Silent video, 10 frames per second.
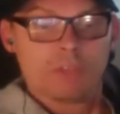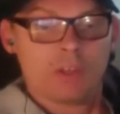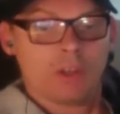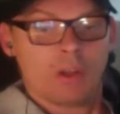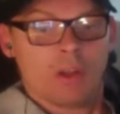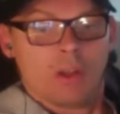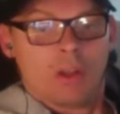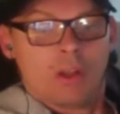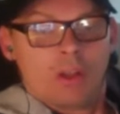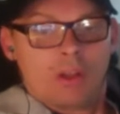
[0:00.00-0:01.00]
to follow
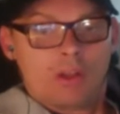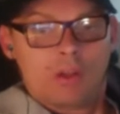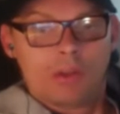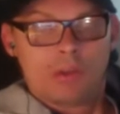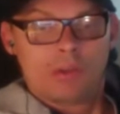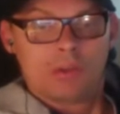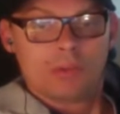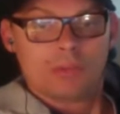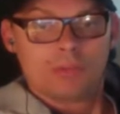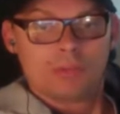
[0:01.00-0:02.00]
a project
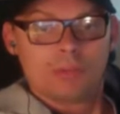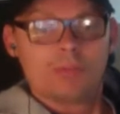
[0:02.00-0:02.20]
track.